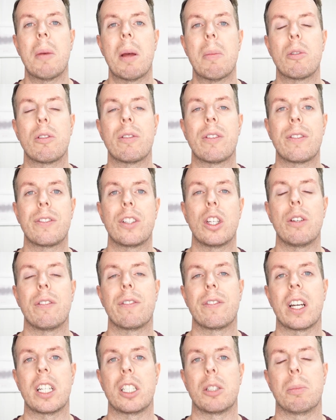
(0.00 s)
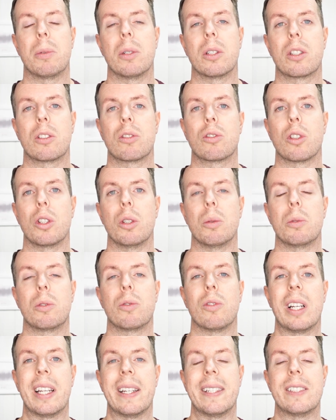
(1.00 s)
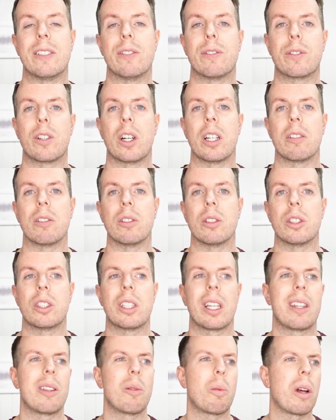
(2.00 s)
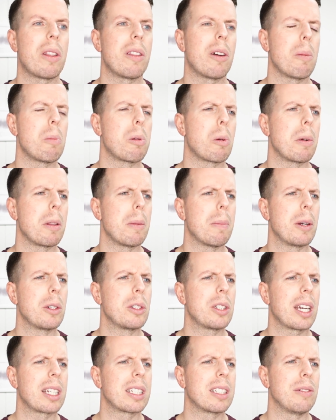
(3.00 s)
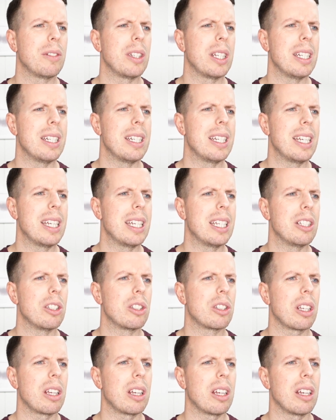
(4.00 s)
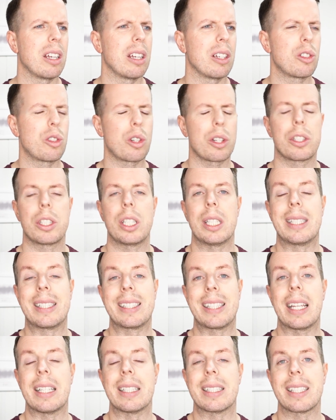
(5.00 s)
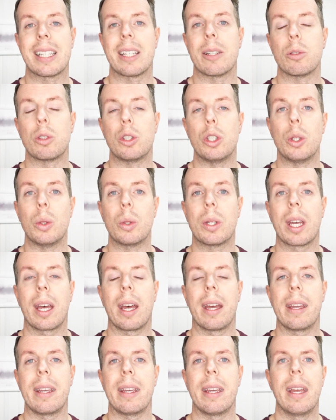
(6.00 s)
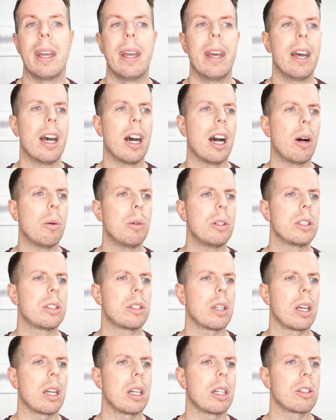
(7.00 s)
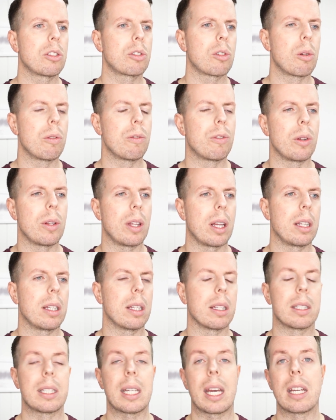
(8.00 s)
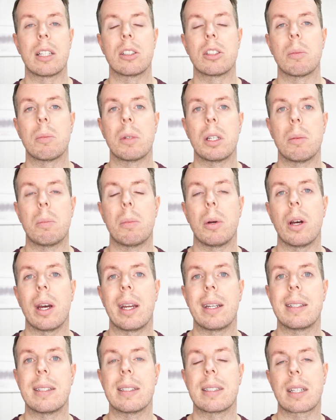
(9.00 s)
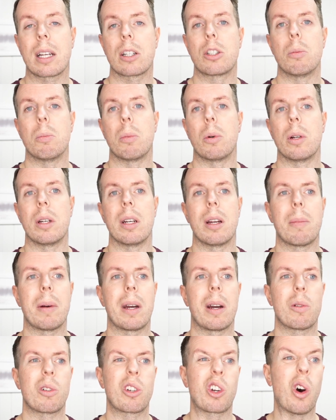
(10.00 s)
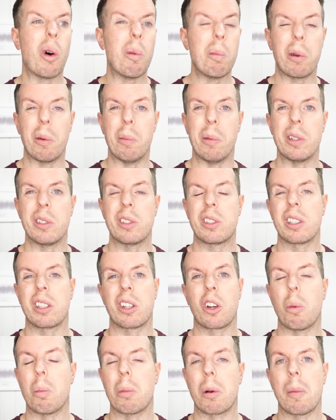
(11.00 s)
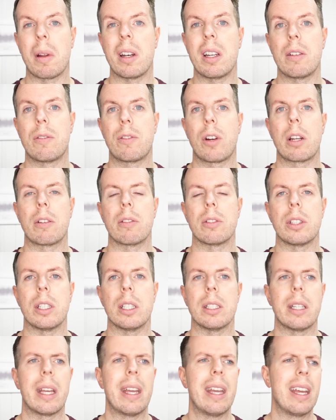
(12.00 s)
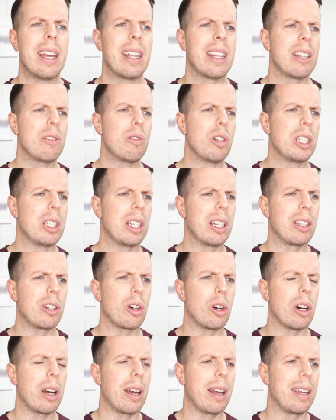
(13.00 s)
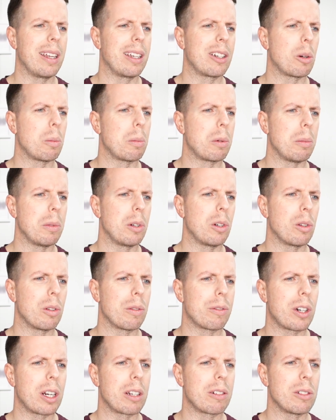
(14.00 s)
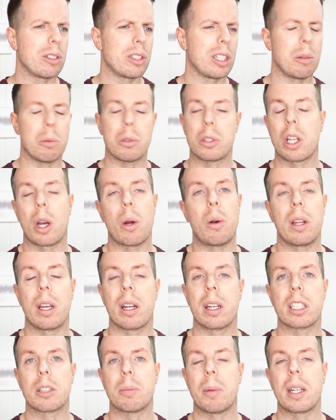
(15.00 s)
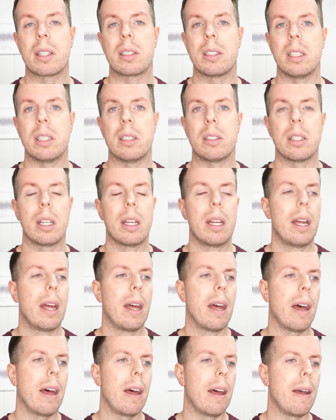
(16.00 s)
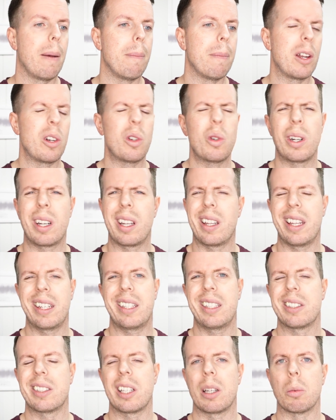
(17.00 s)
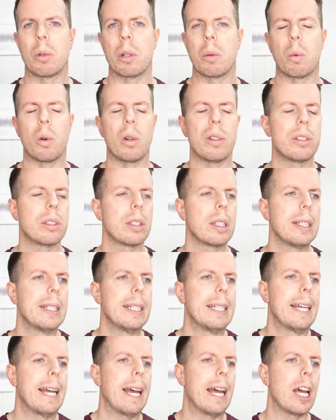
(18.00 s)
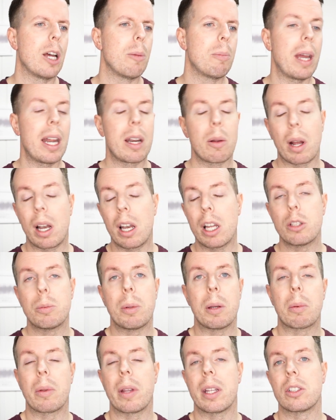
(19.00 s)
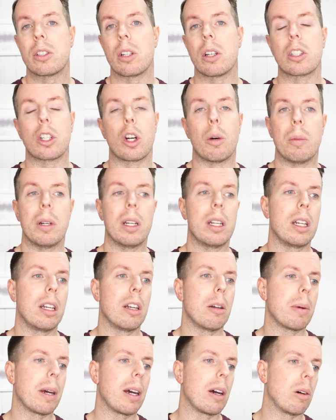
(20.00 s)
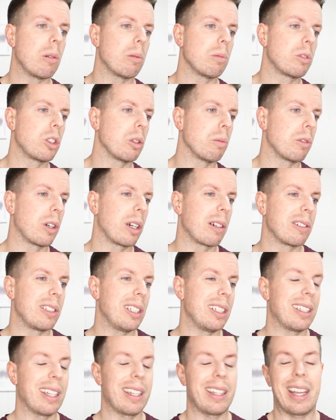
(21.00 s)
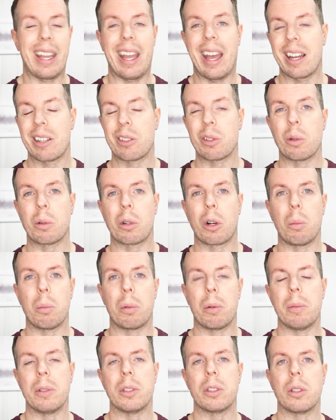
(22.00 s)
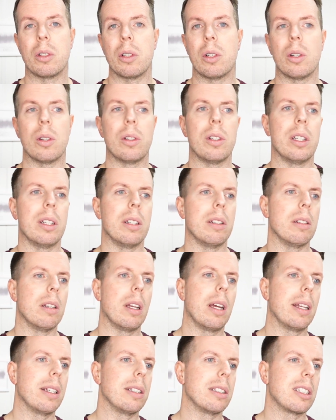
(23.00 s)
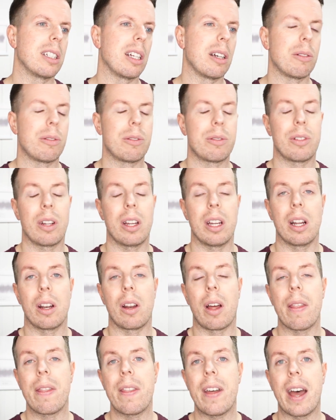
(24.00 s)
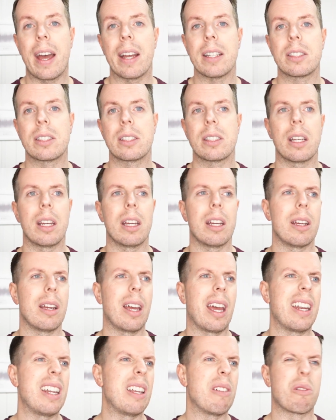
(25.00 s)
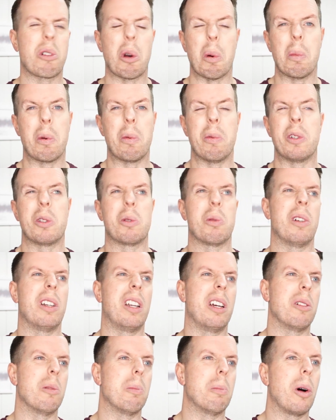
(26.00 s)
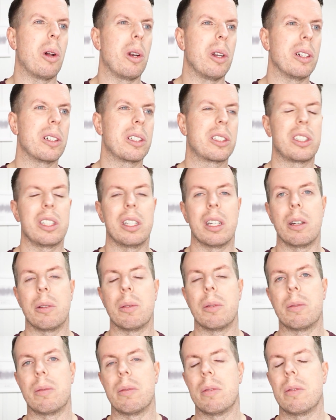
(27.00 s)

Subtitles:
a member of a few Facebook groups related to fragrance, and the one that I'm probably the most active in is Trusted Scent Sales UK. I was scrolling through there the other day and somebody had put a discussion point about compliments and complimented fragrances. They'd recently got a compliment on a fragrance and it was totally unexpected. Annoyingly, they didn't say what it was. But anyway, loads of people then started commenting about some fragrances that they had got compliments on and stuff like that. And if compliments were a load of bollocks, you know,